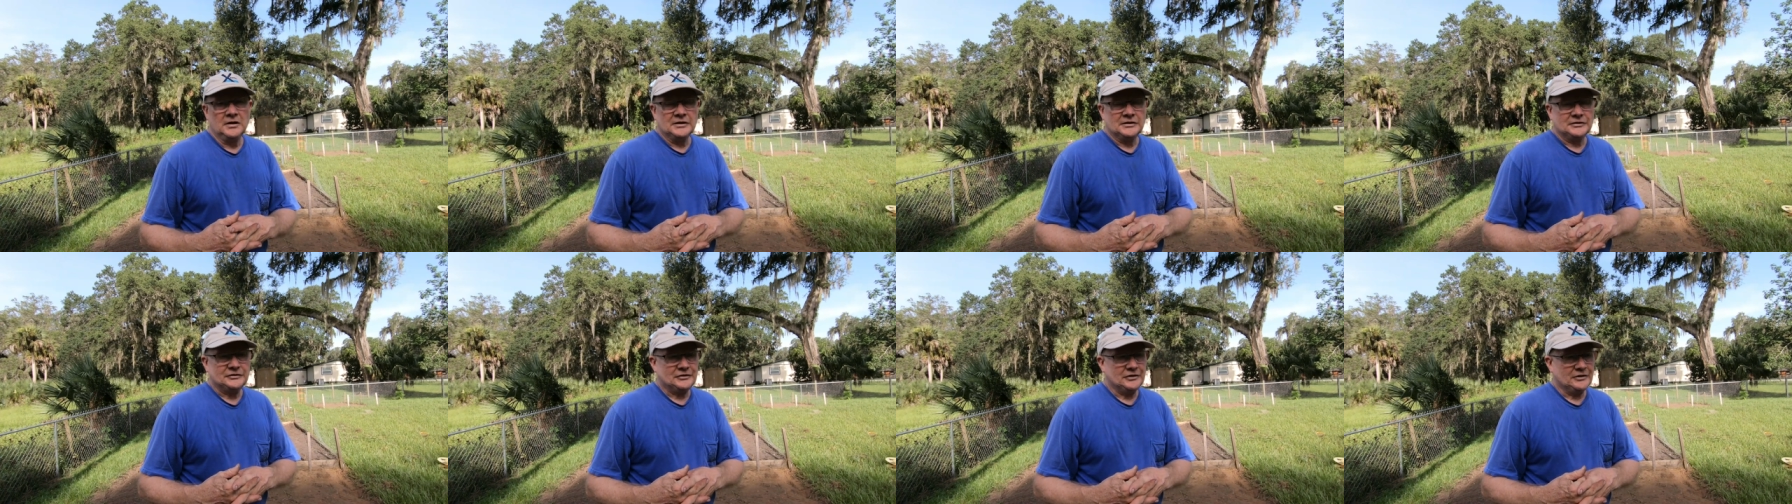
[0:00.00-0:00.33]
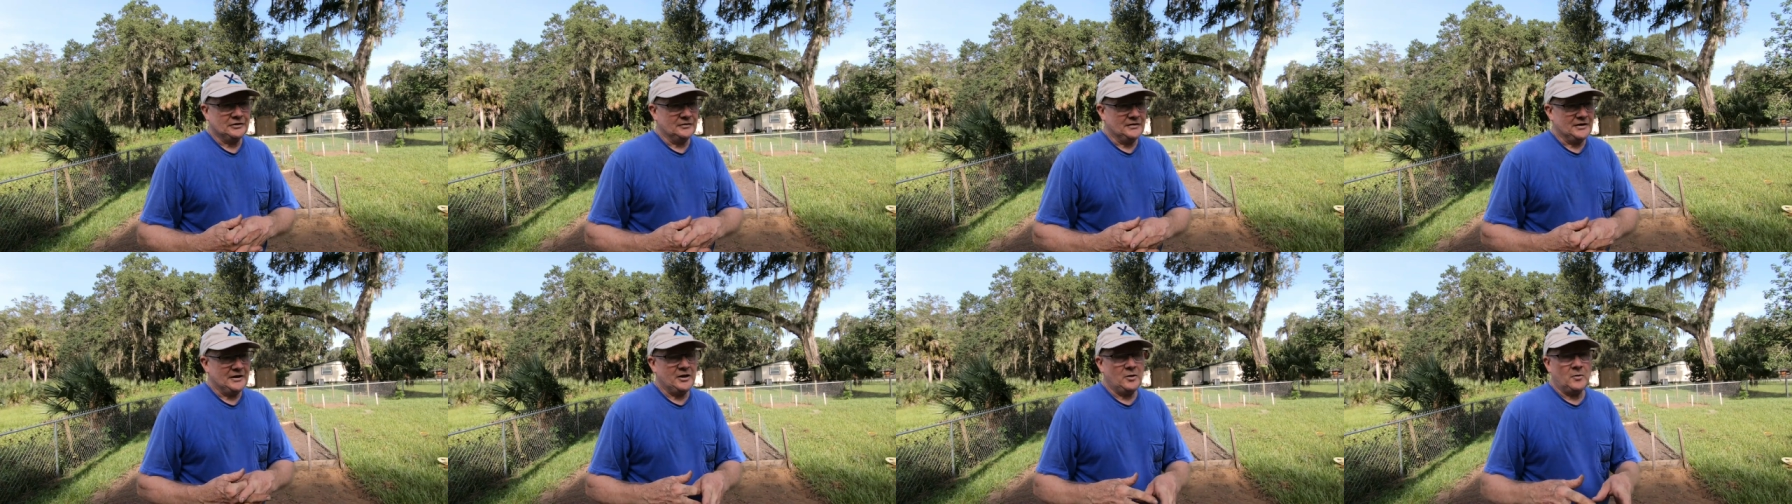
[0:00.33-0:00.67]

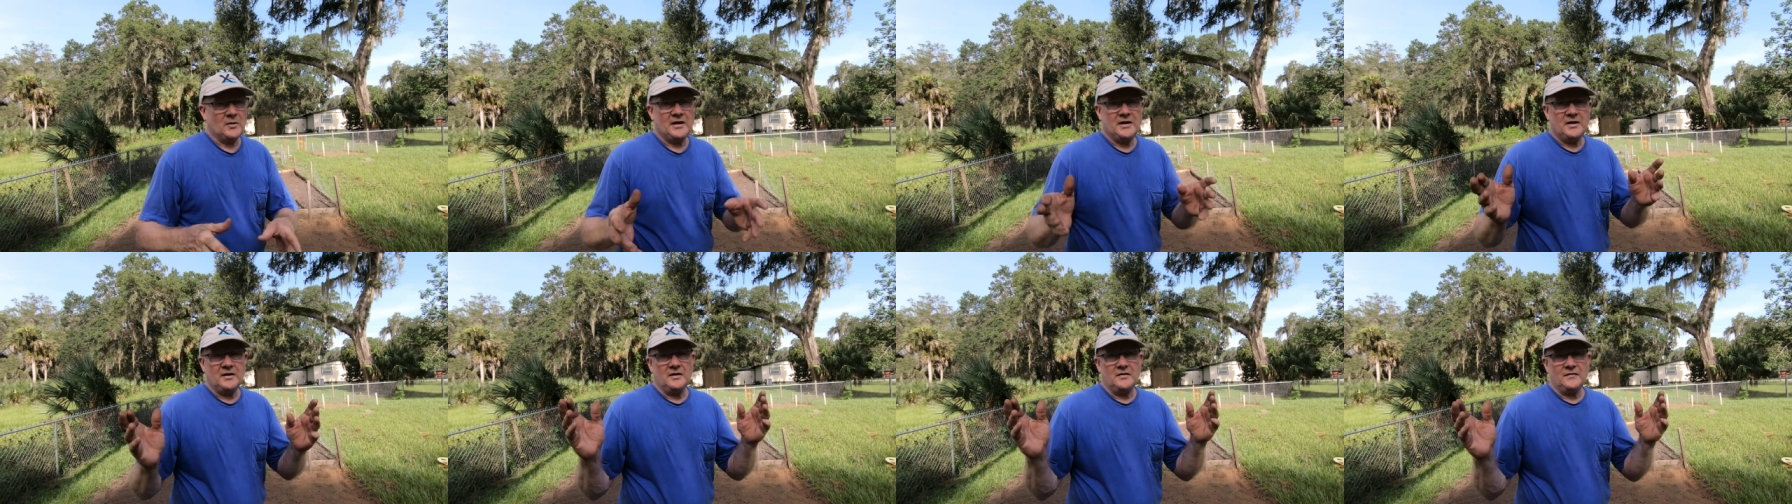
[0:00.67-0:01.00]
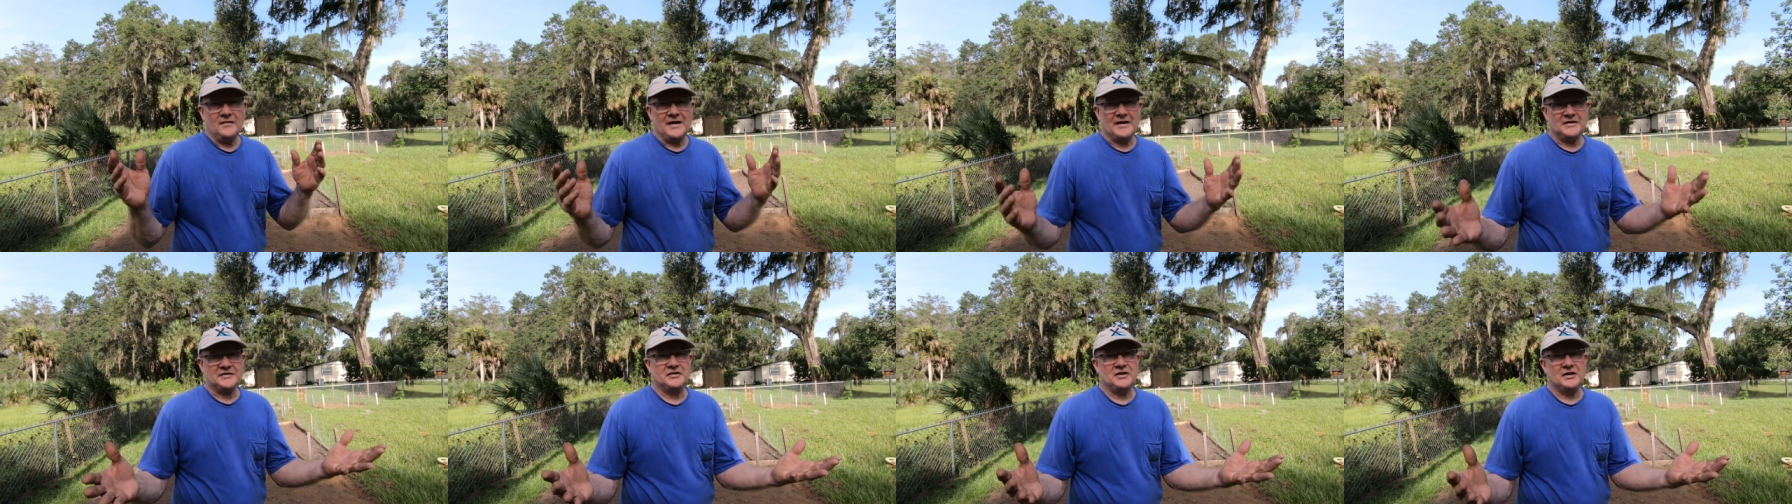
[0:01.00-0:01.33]
So anyway,
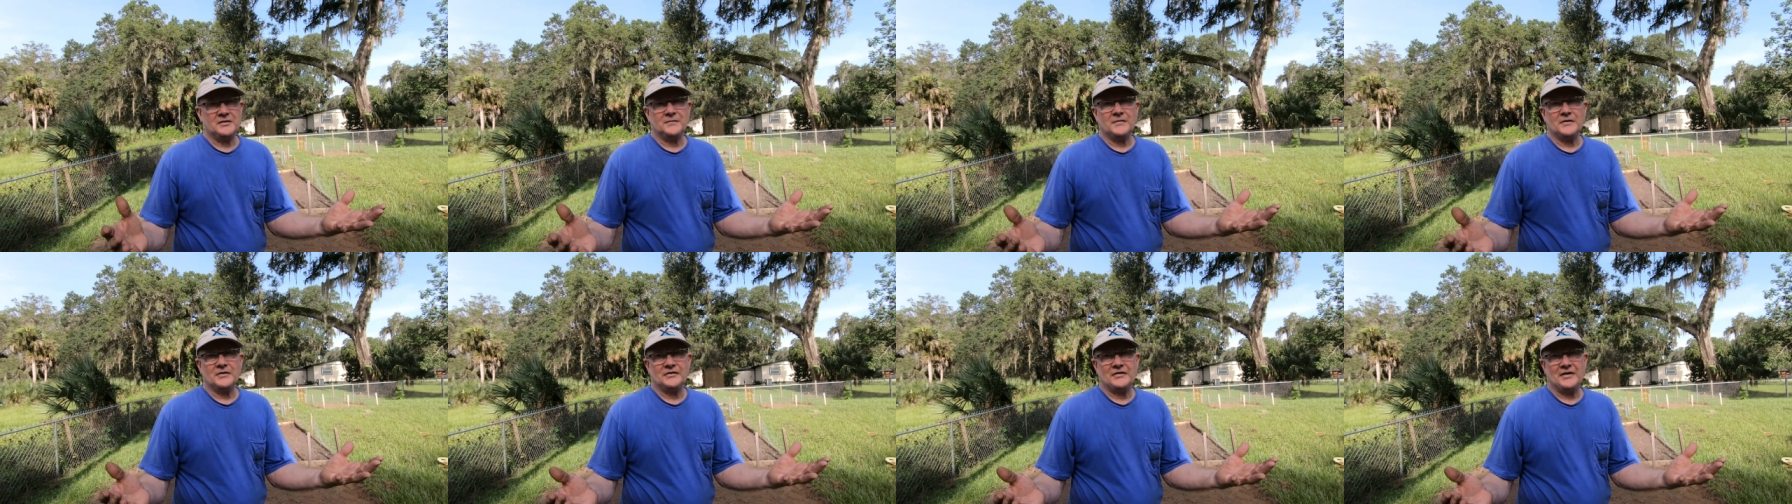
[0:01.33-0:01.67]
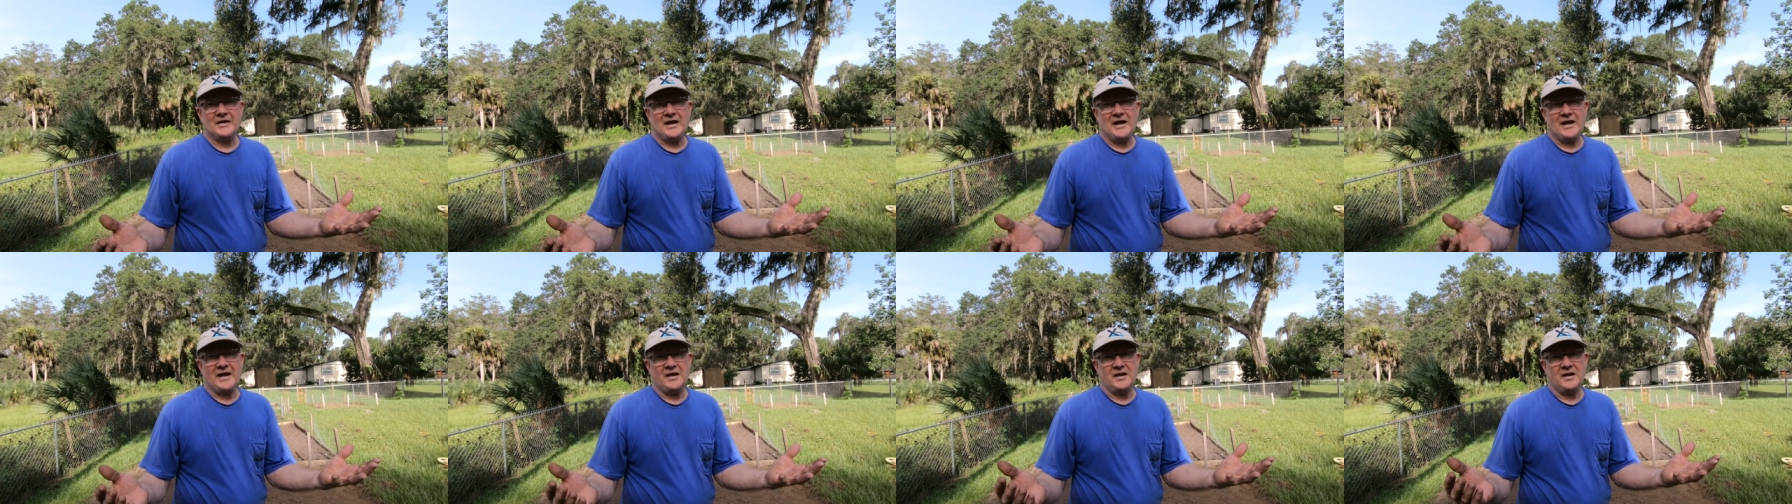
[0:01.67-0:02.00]
that's it for
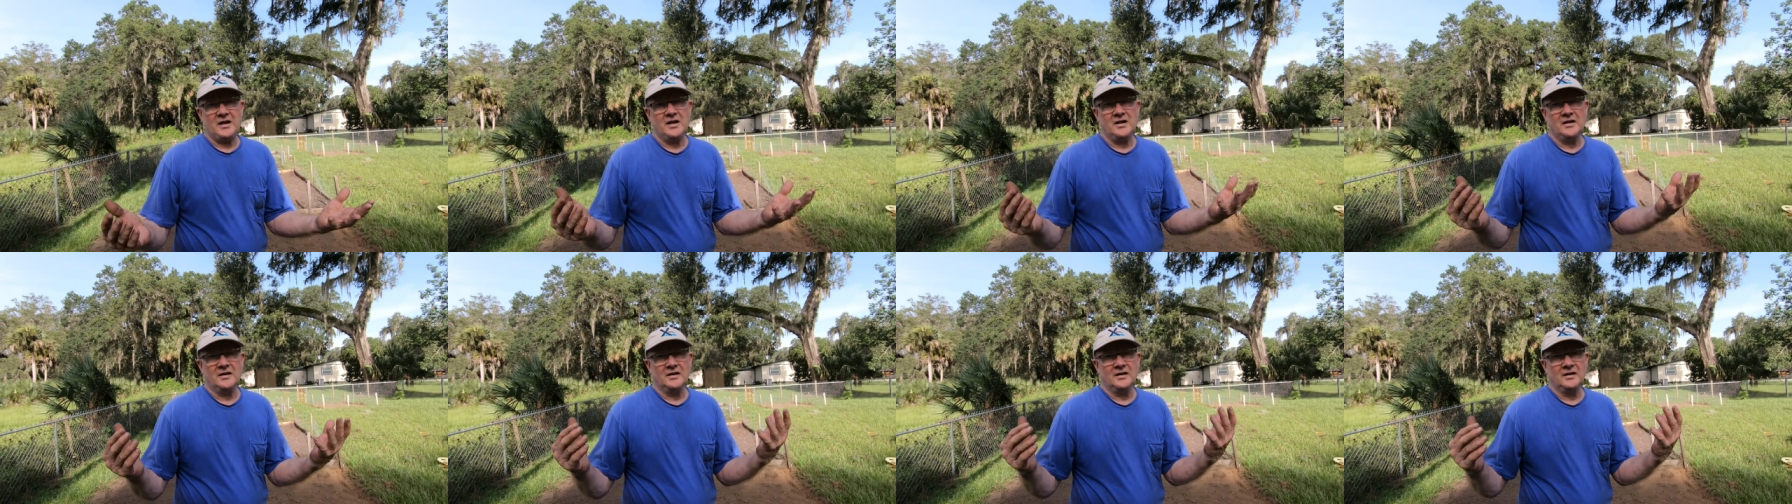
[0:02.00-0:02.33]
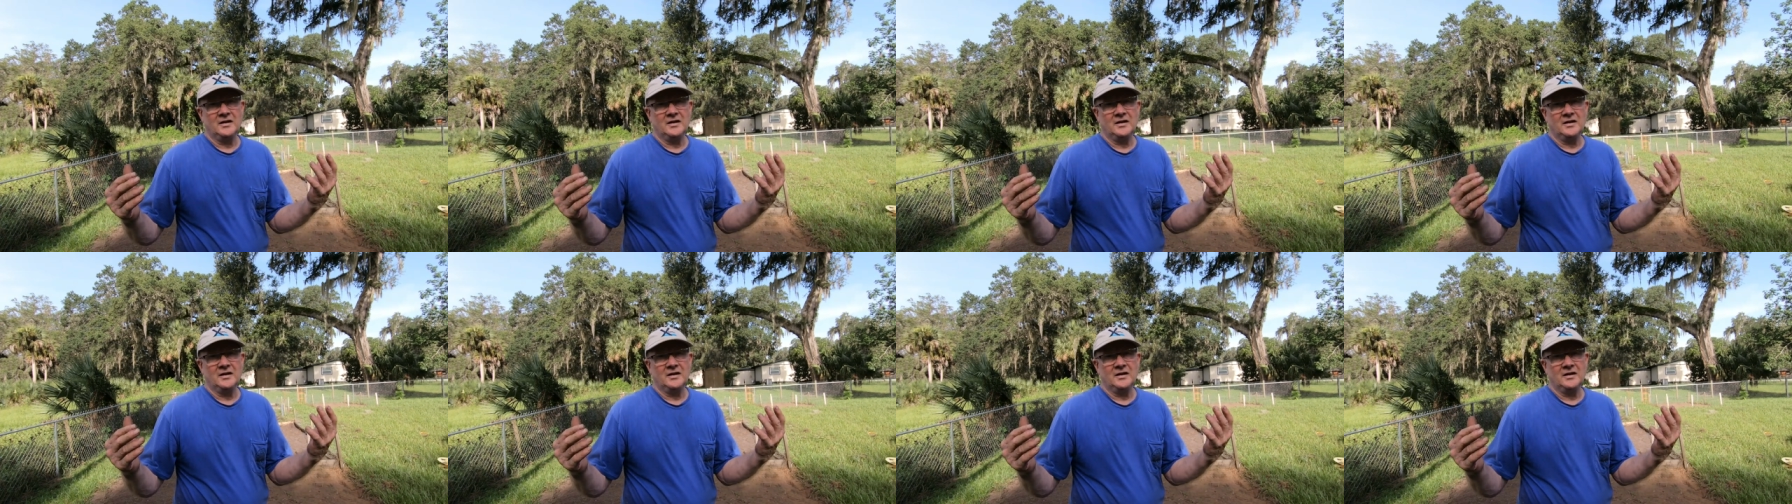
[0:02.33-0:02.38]
today.